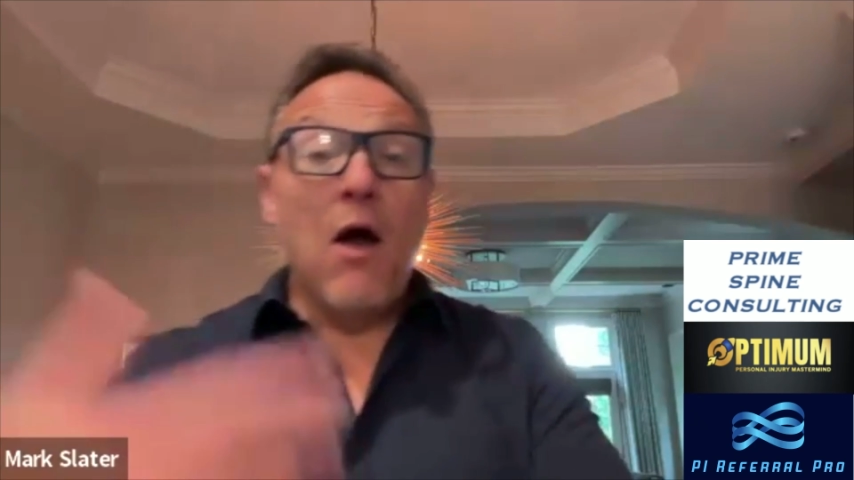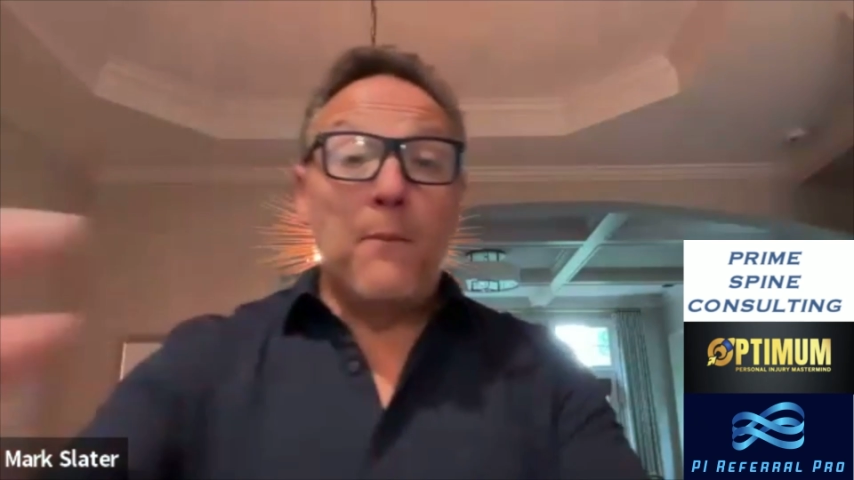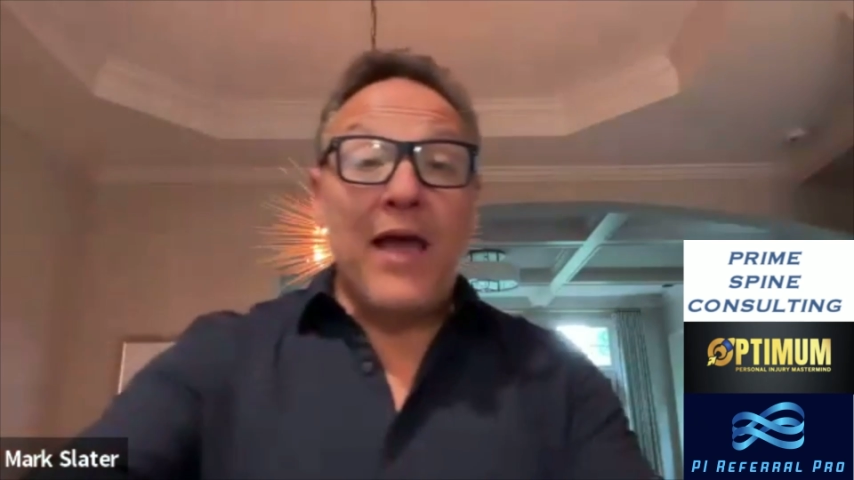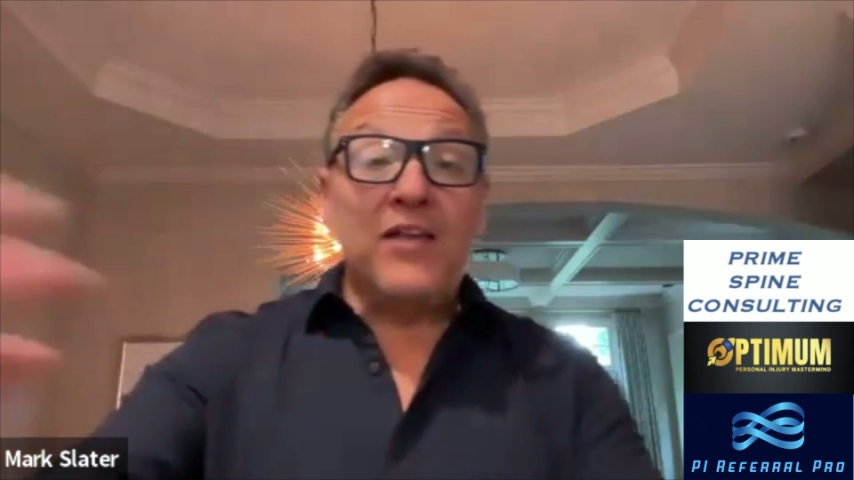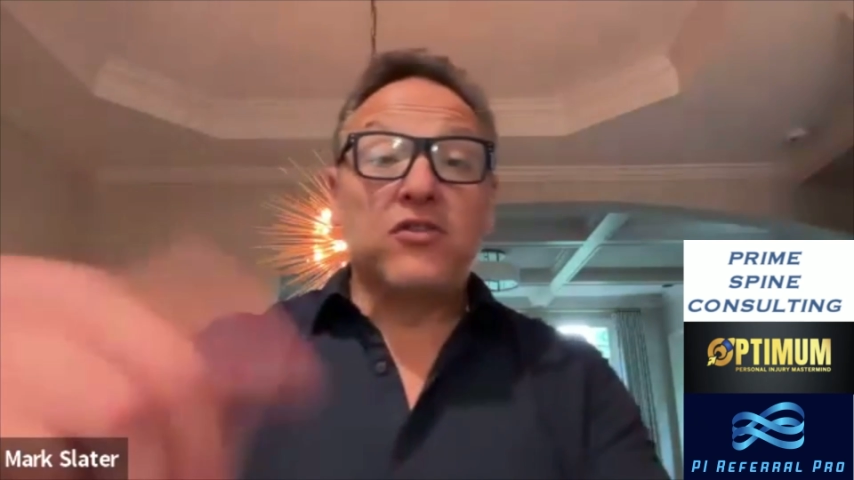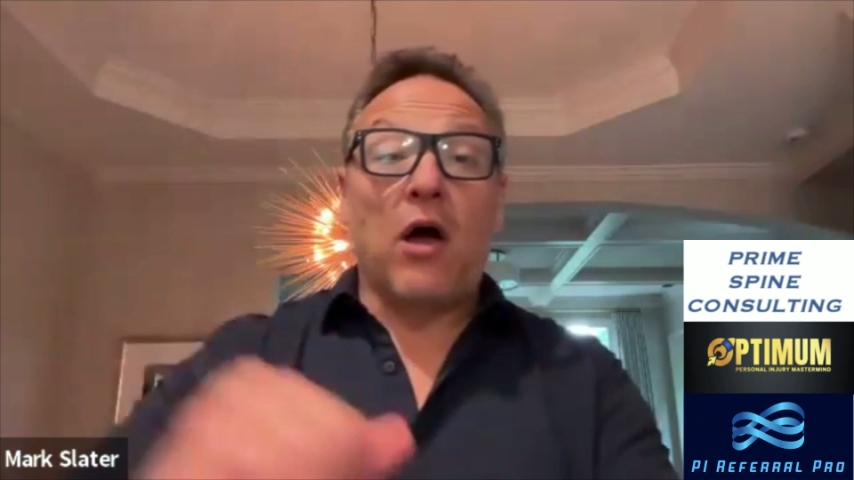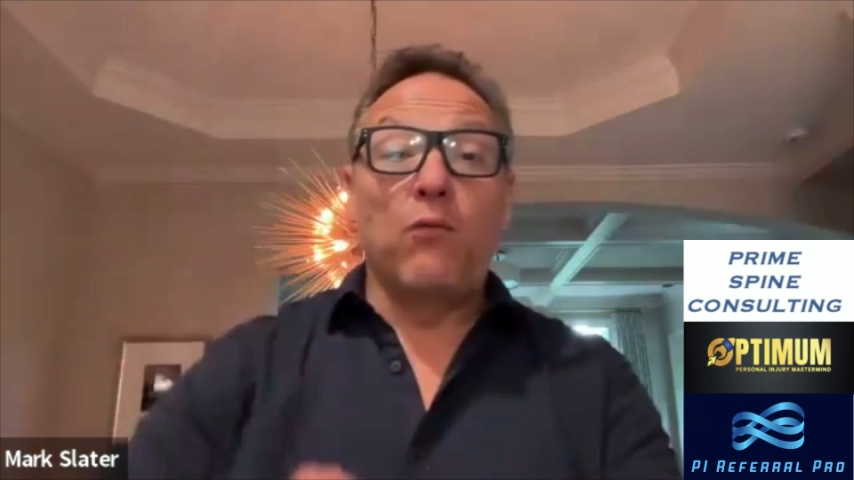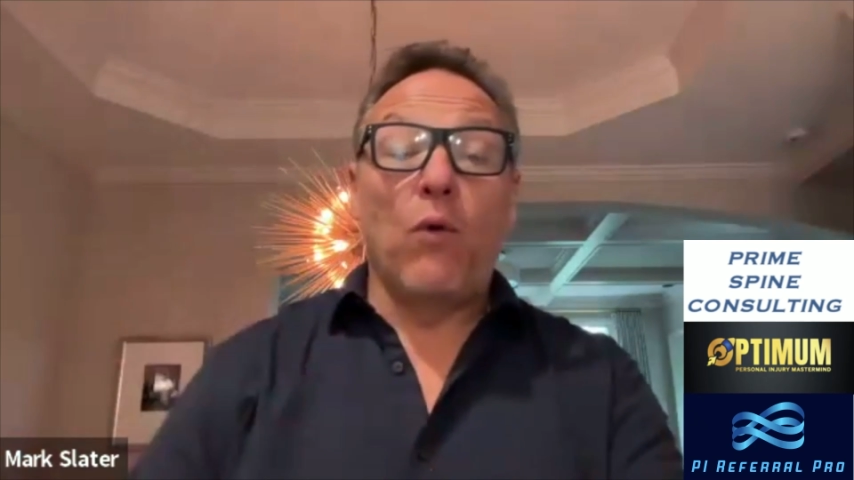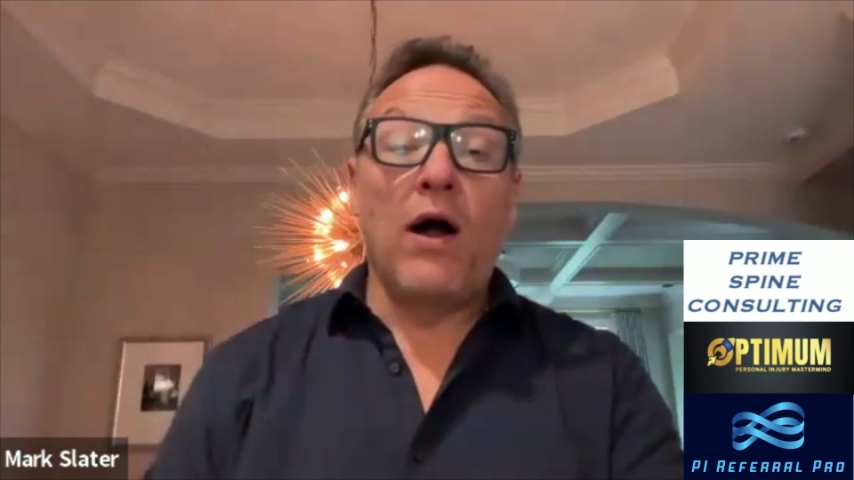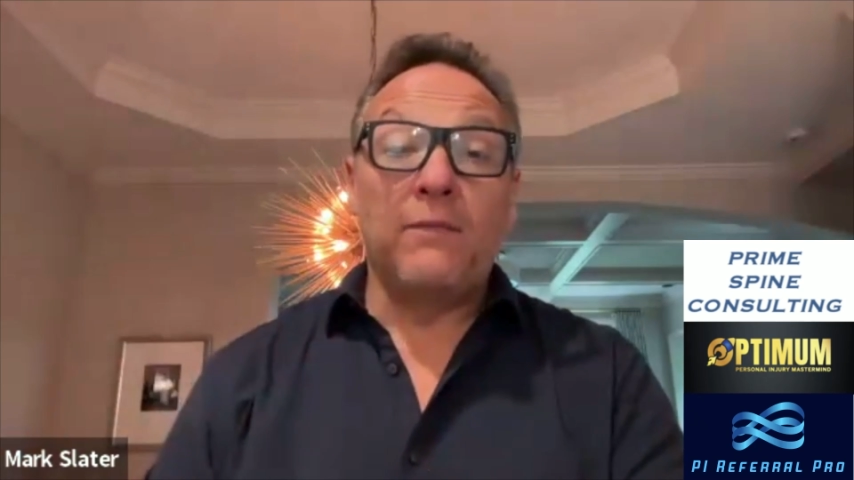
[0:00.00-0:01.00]
based
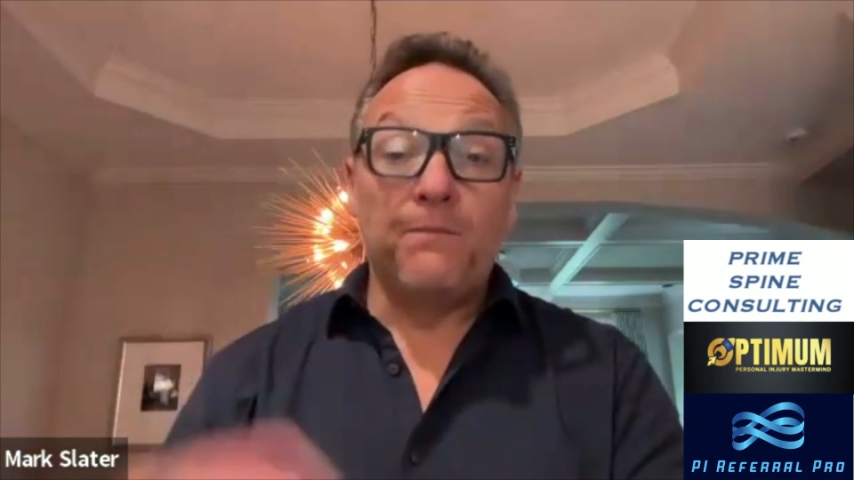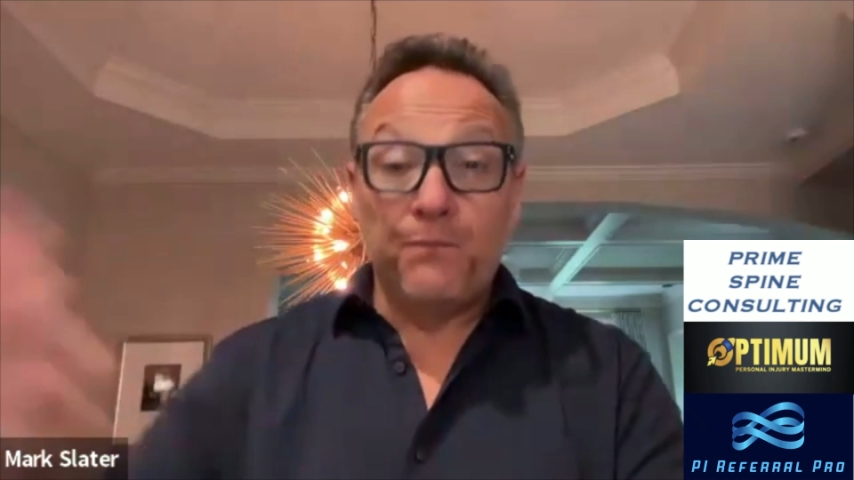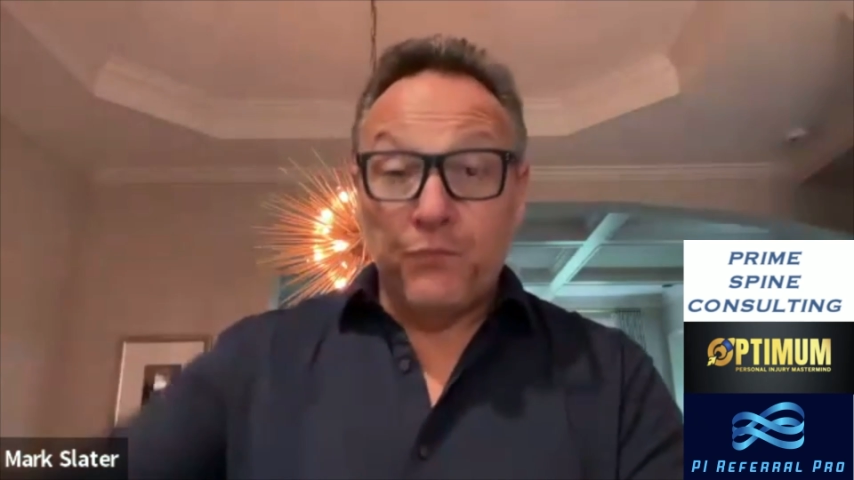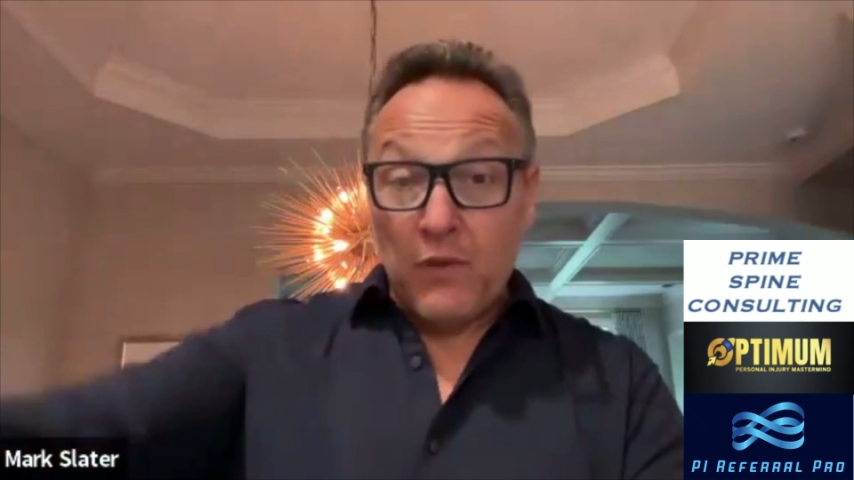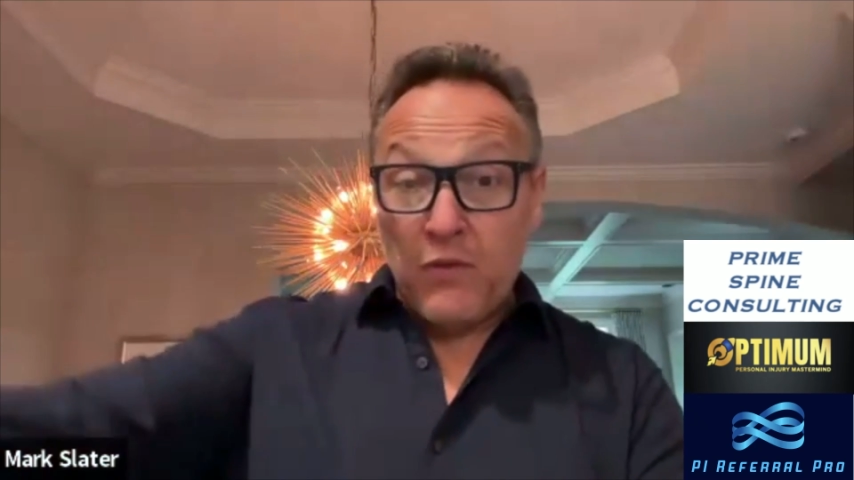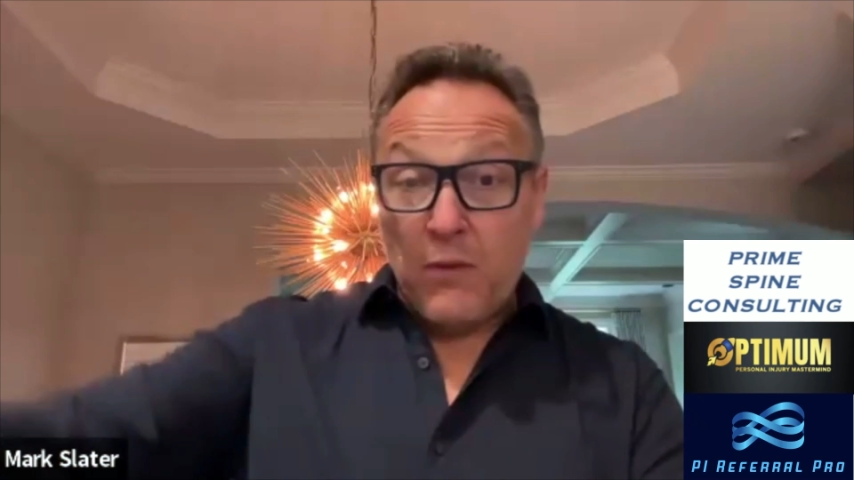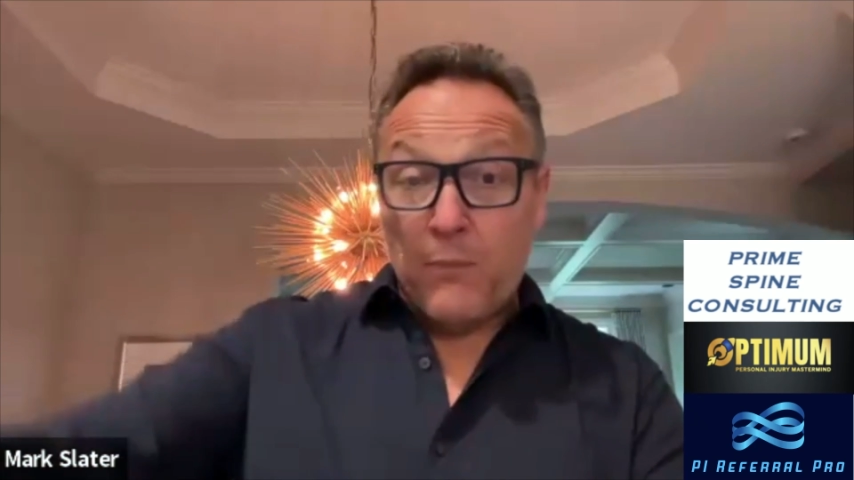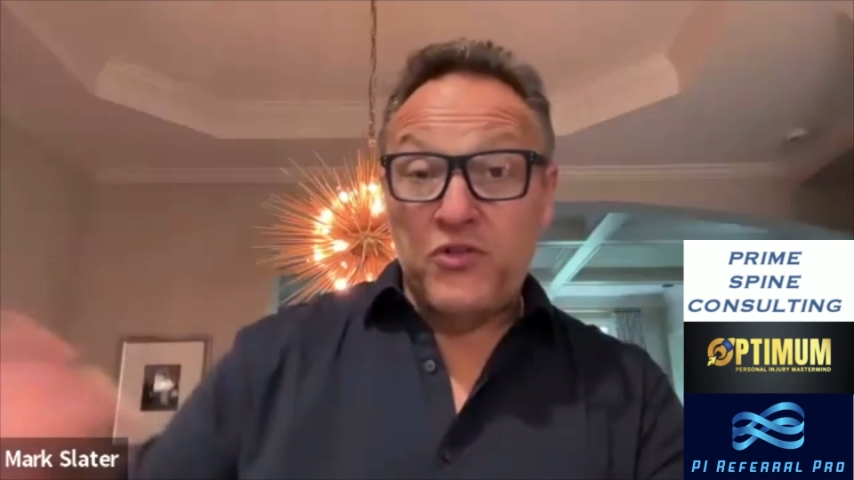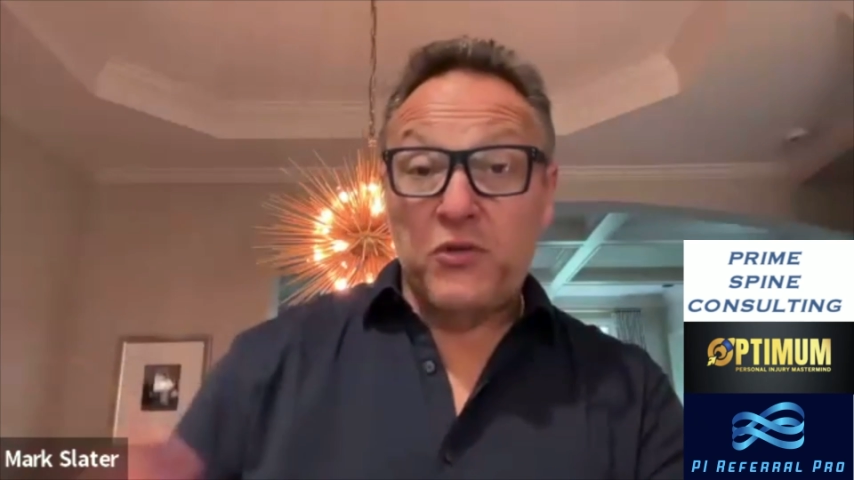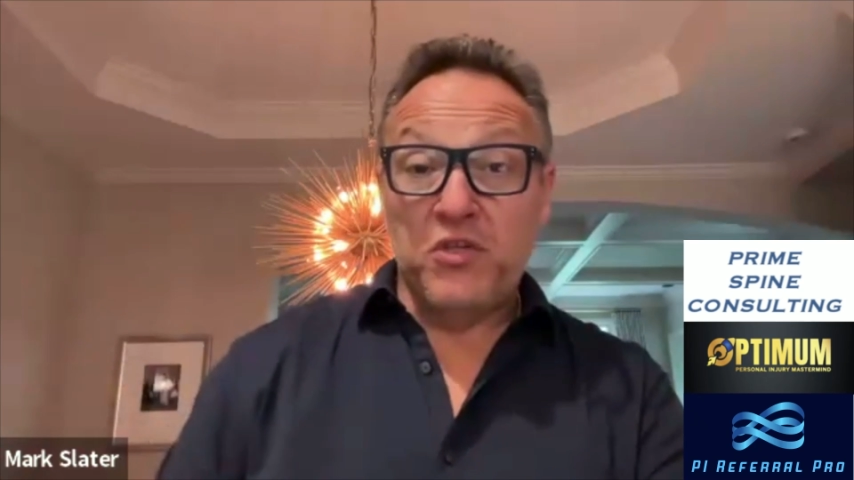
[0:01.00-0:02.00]
on what the person